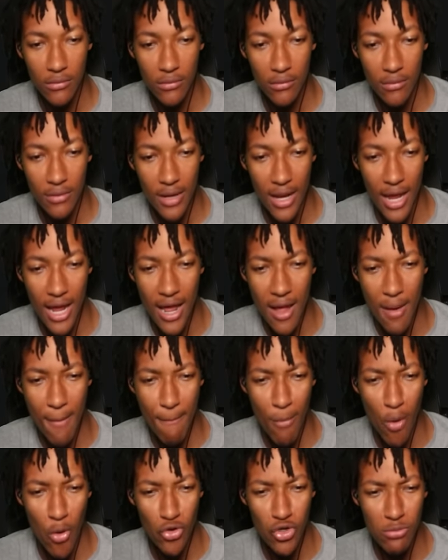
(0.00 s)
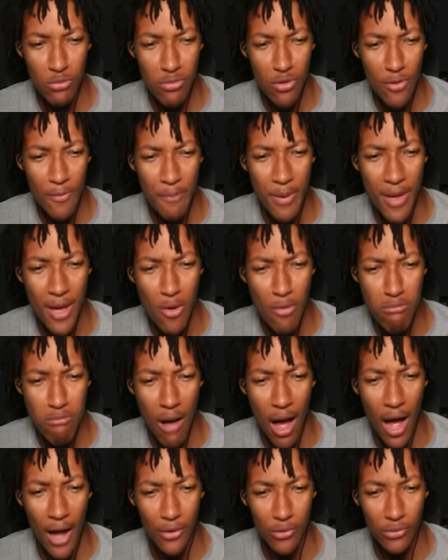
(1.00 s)
Damn, multiple pill
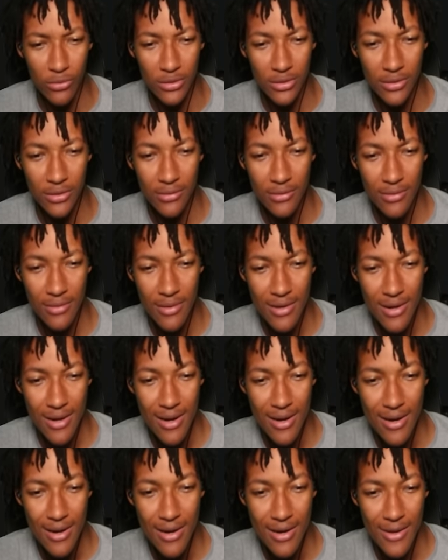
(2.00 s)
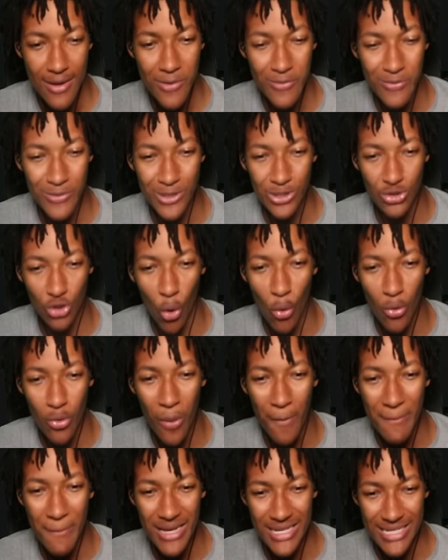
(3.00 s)
bottles. You was throwing
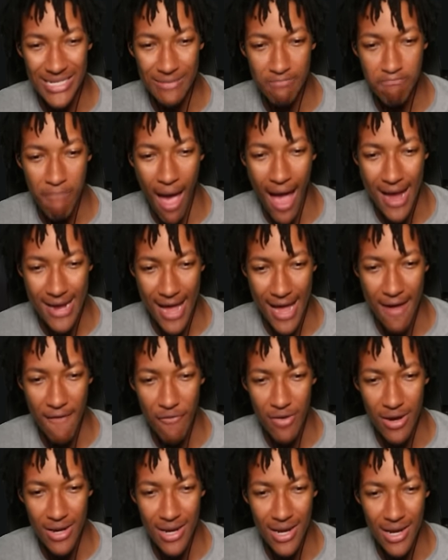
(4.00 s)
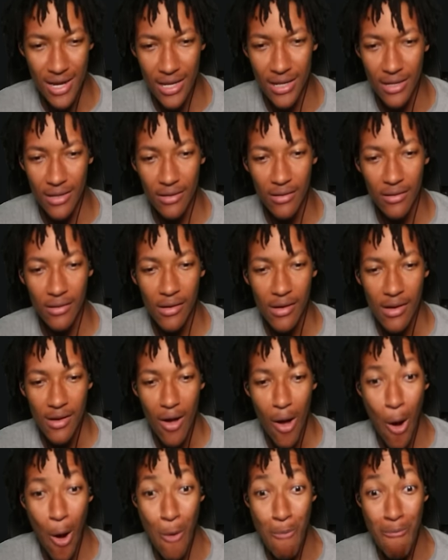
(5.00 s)
them bitches back every night.
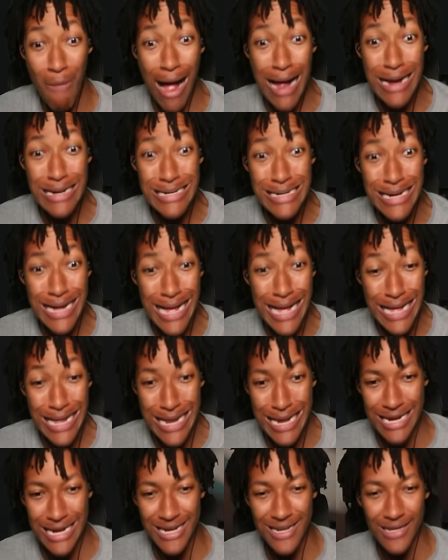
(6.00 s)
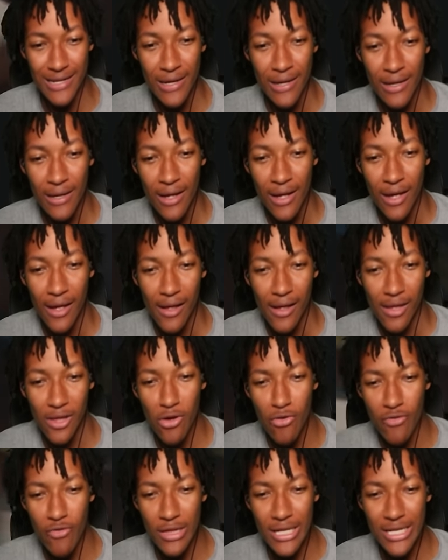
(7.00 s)
Oh my god!
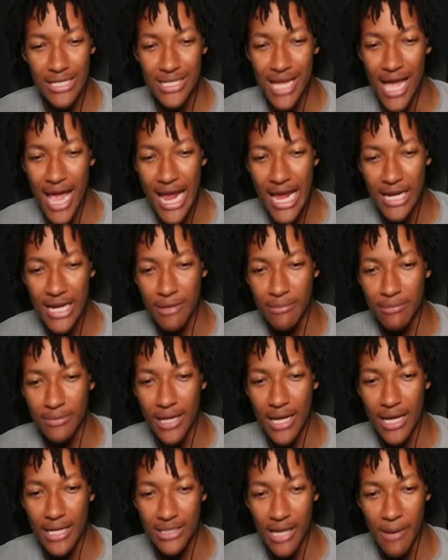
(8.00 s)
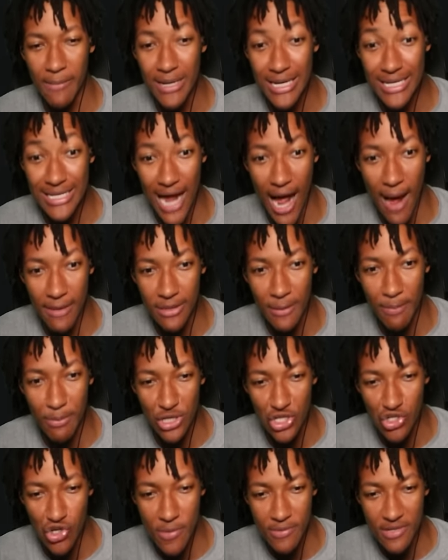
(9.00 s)
You really taking them things. How many times the
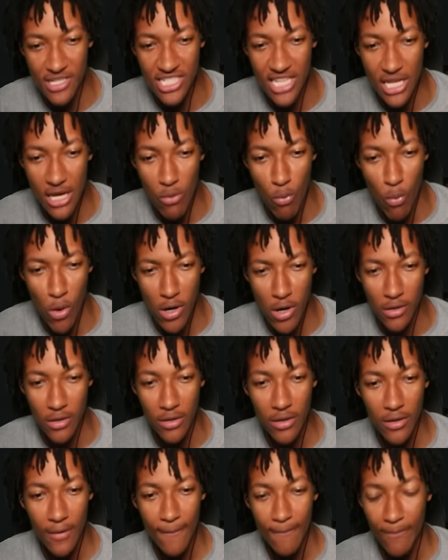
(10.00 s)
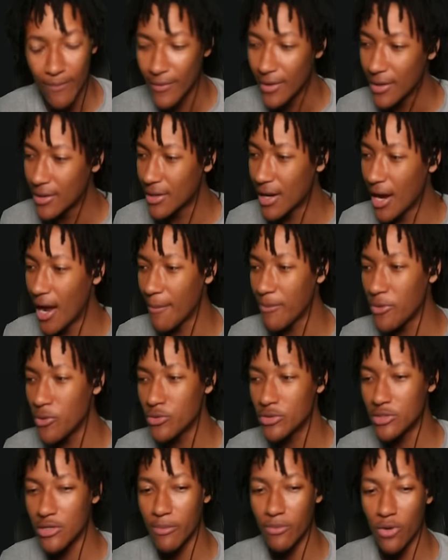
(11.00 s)
prescriptions didn't work? Now I'm
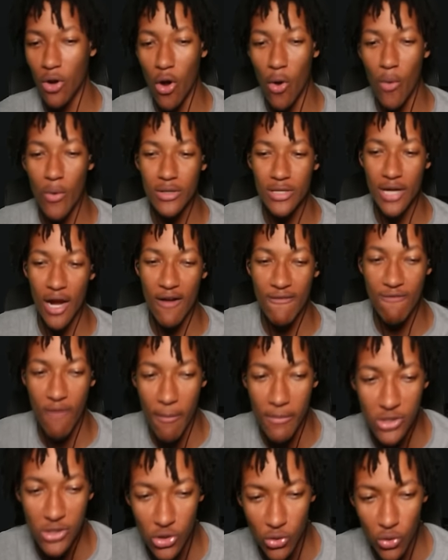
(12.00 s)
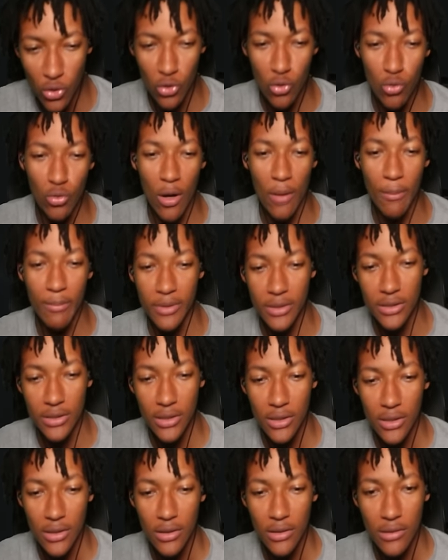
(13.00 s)
using up the whole entire pharmaceutical company.
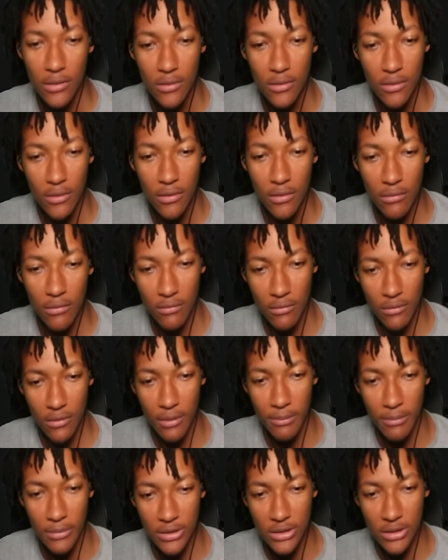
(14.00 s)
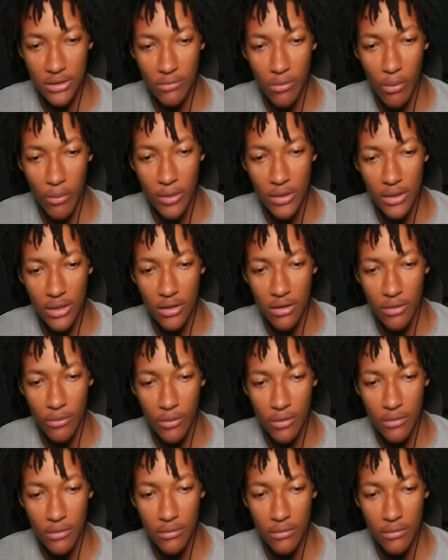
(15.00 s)
Let me see what we dealing with.